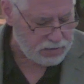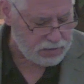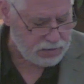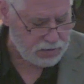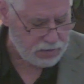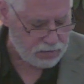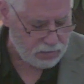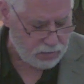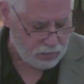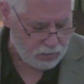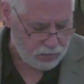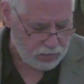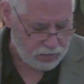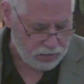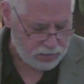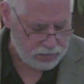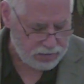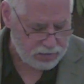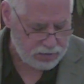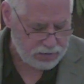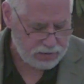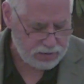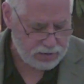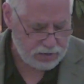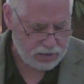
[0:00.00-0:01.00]
to the word
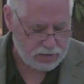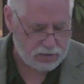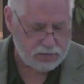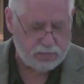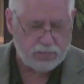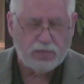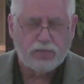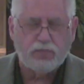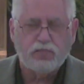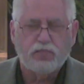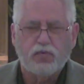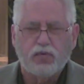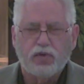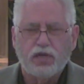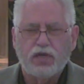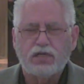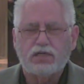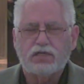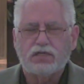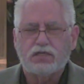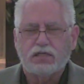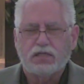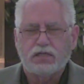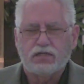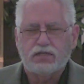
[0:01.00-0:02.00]
that's just been
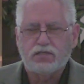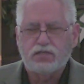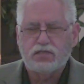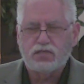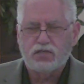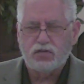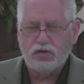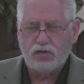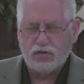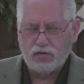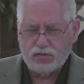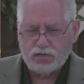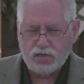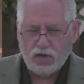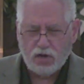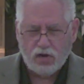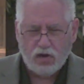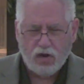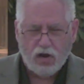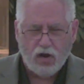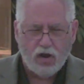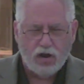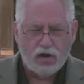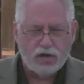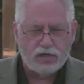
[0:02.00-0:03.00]
preached, let's search our
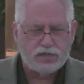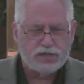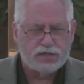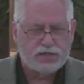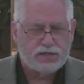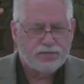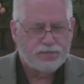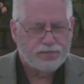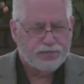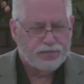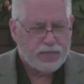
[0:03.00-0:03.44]
hearts.